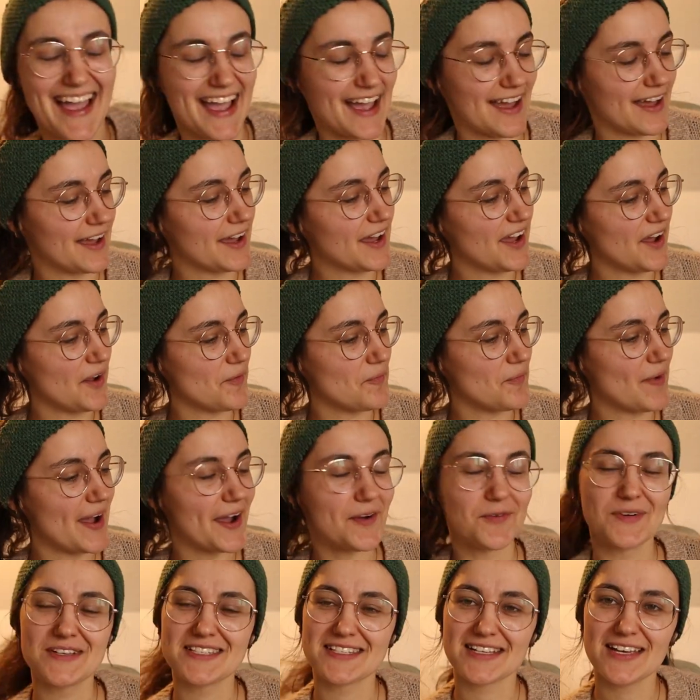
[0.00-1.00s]

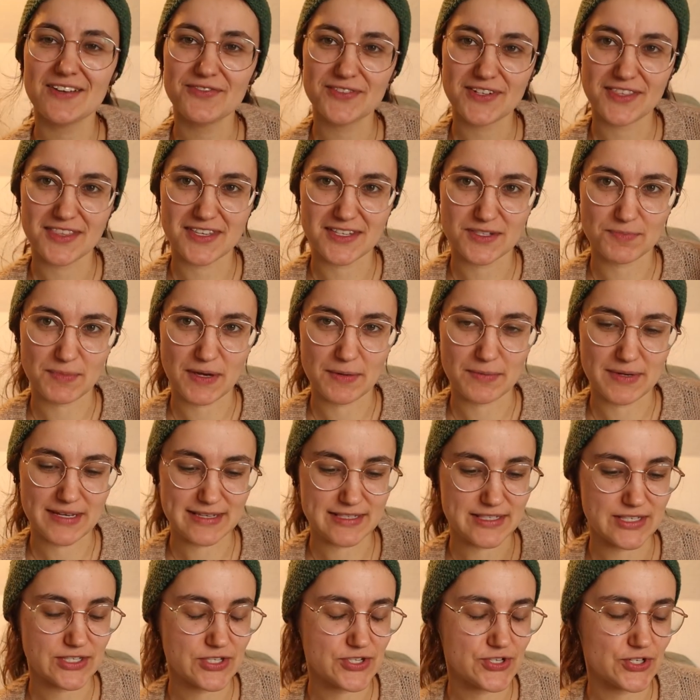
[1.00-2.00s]
I was gifted this by my
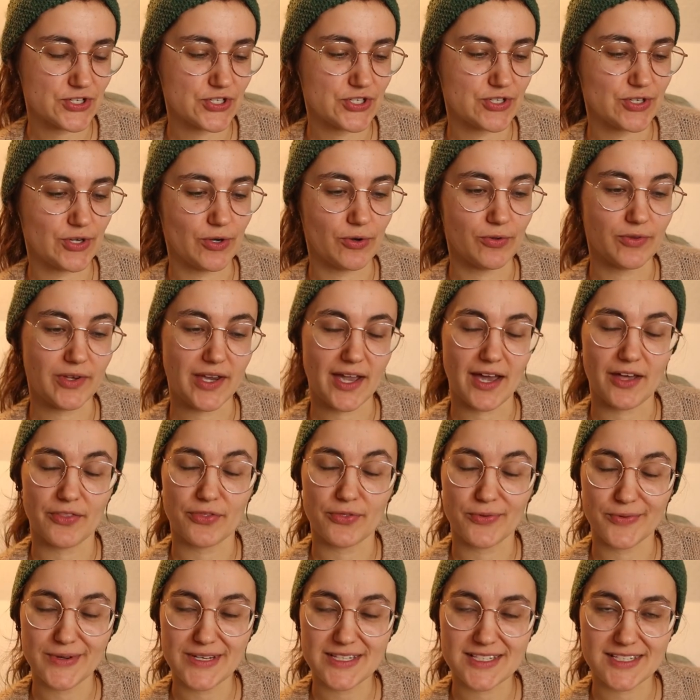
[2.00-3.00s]
sister. She only
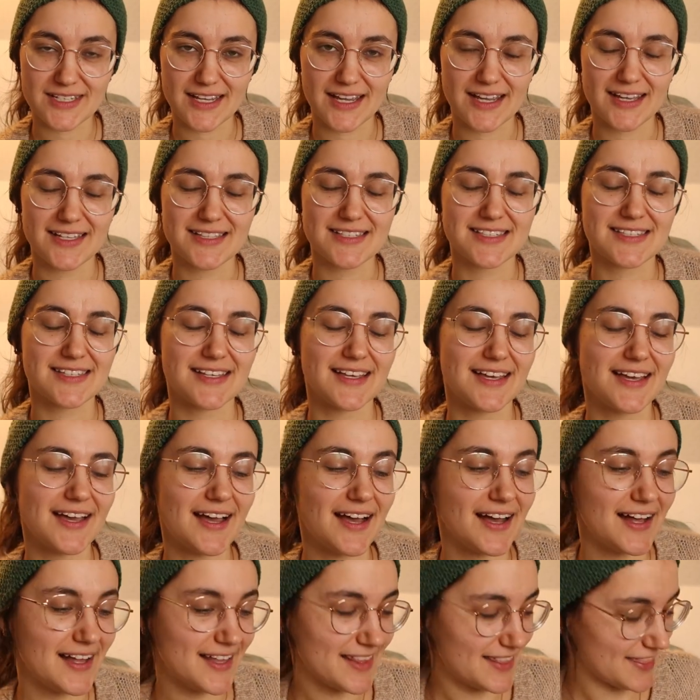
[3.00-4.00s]
had 3 skeins.
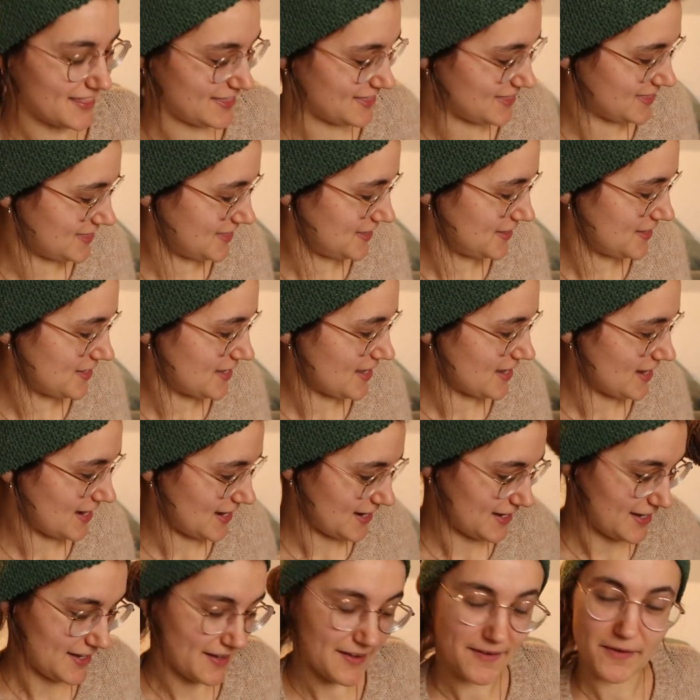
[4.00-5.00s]

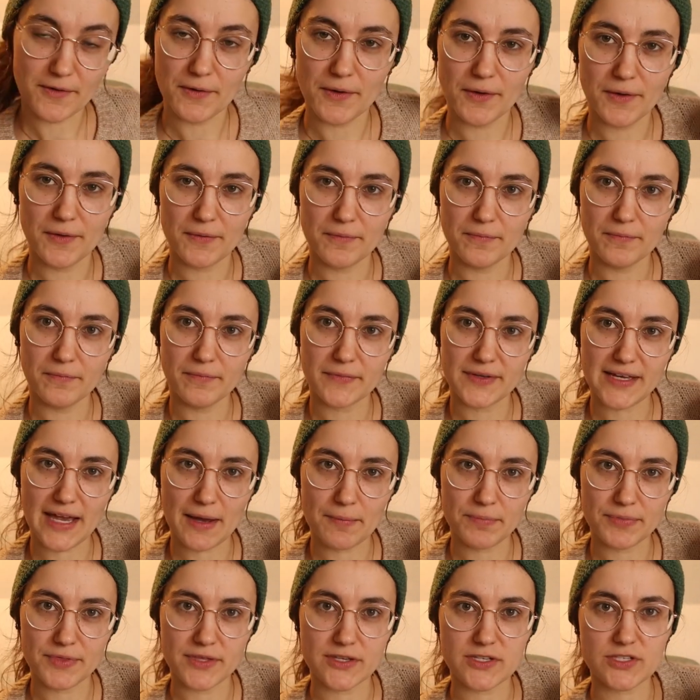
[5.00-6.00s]
I
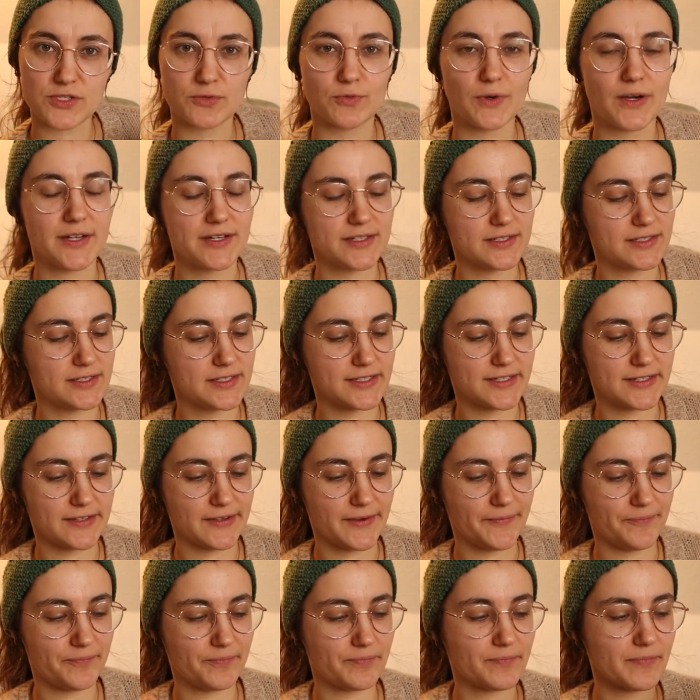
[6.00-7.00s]
kept this one
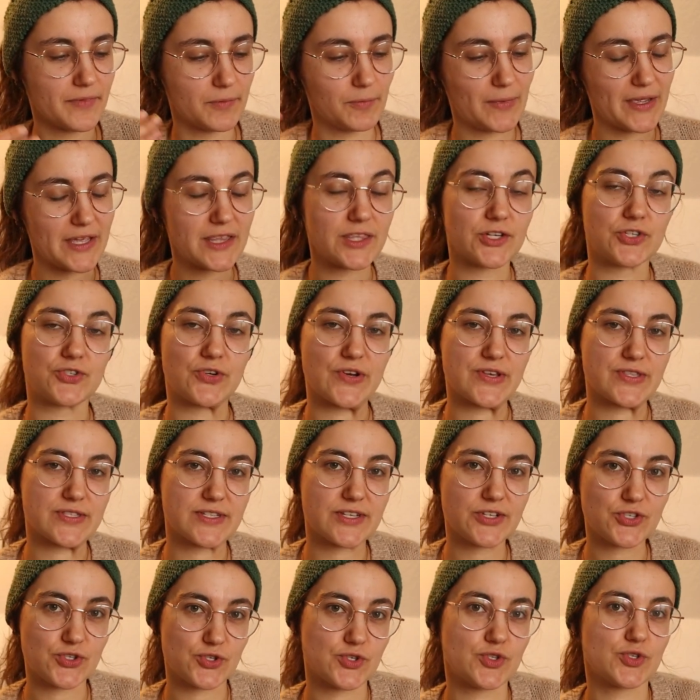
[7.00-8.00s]
to make the
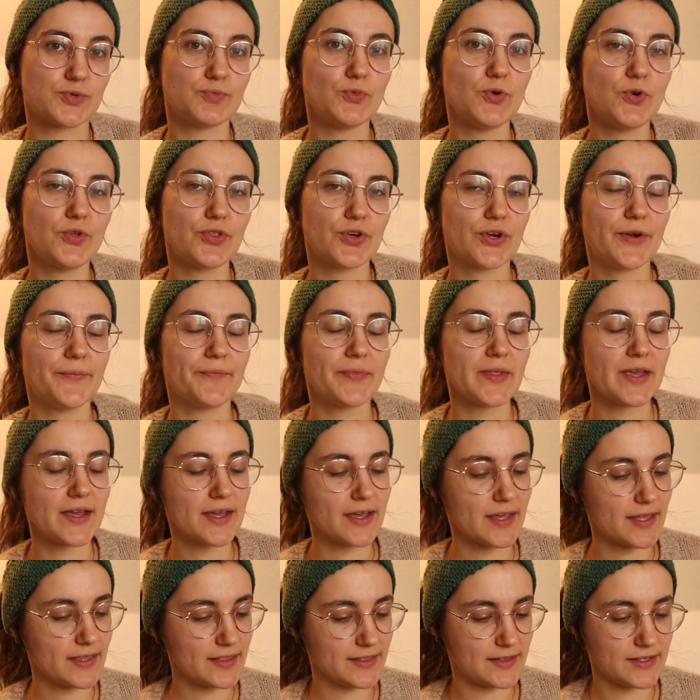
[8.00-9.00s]
transition smoother.
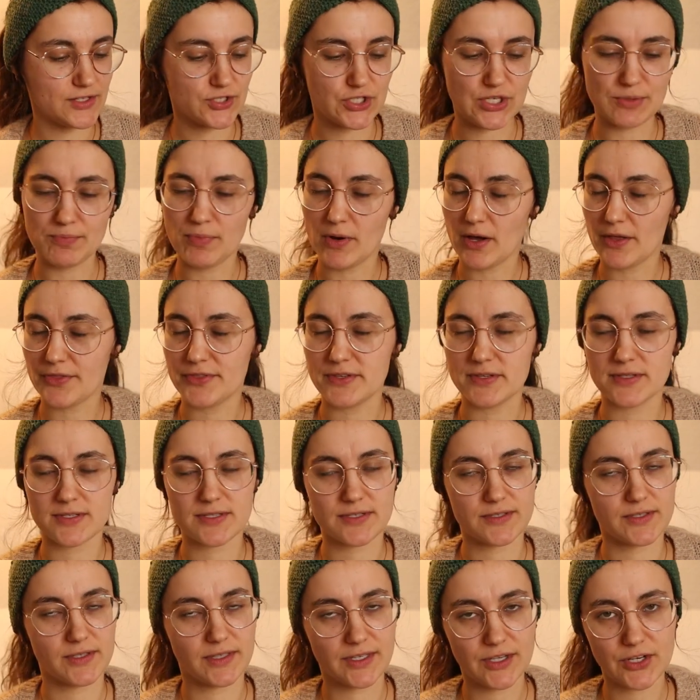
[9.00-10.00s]
She bought
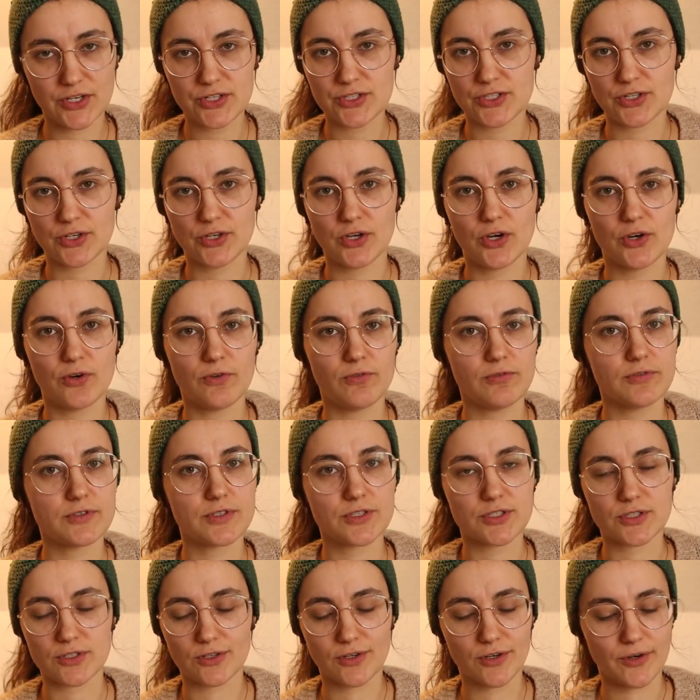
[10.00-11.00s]
this years ago,
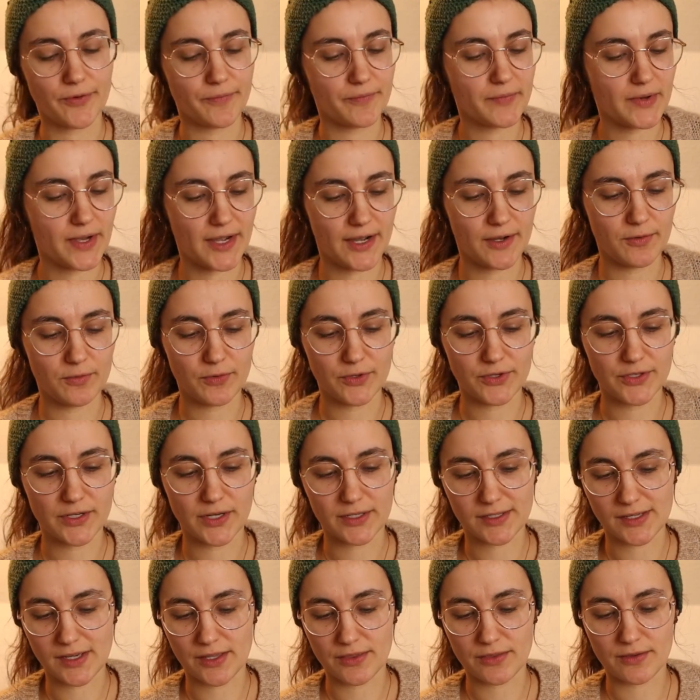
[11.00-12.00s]
so I would
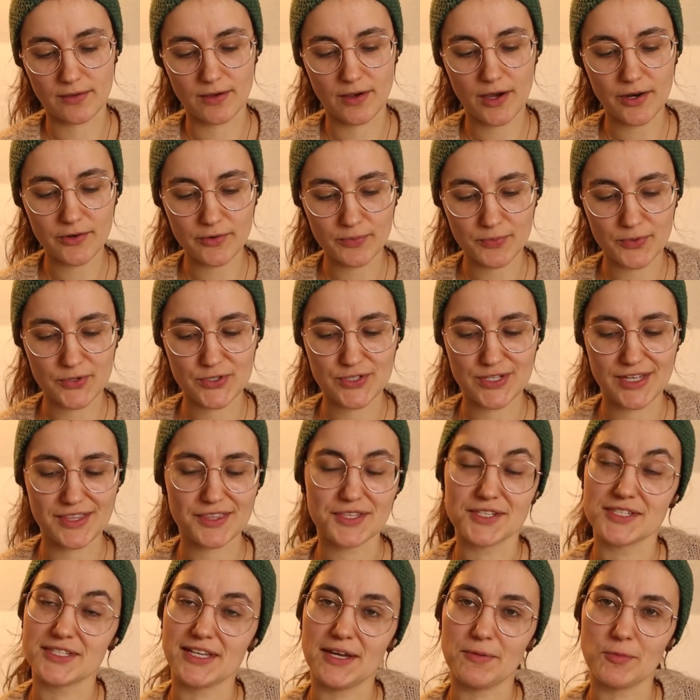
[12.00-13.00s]
not get
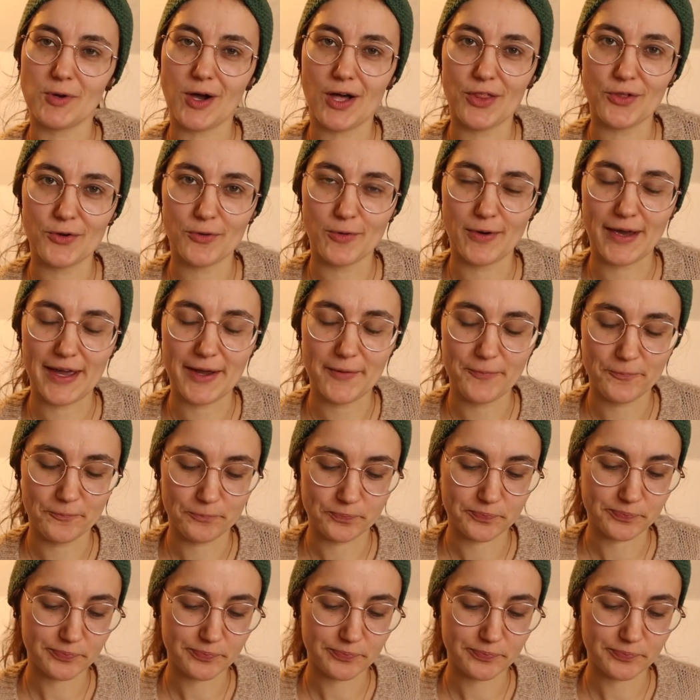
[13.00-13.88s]
100% the same colorway.